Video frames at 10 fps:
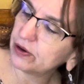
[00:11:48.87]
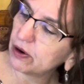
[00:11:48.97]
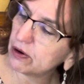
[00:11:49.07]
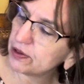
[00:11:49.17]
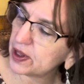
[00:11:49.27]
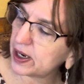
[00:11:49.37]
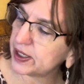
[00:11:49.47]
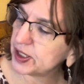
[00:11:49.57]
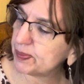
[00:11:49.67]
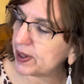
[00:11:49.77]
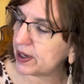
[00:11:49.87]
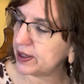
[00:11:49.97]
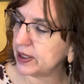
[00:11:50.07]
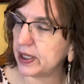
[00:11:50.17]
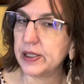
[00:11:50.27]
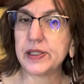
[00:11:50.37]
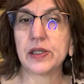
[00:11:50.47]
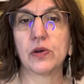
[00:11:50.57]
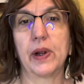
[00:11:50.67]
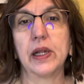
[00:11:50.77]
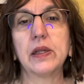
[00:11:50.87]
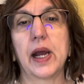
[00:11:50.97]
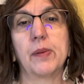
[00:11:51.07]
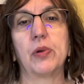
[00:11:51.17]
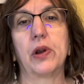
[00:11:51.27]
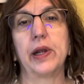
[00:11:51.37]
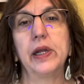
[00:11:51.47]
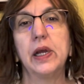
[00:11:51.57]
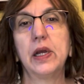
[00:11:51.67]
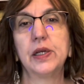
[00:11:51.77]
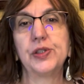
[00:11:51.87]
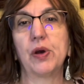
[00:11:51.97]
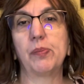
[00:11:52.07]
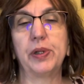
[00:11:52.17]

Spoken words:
Earth that I spun is the Grand Library. So I'll put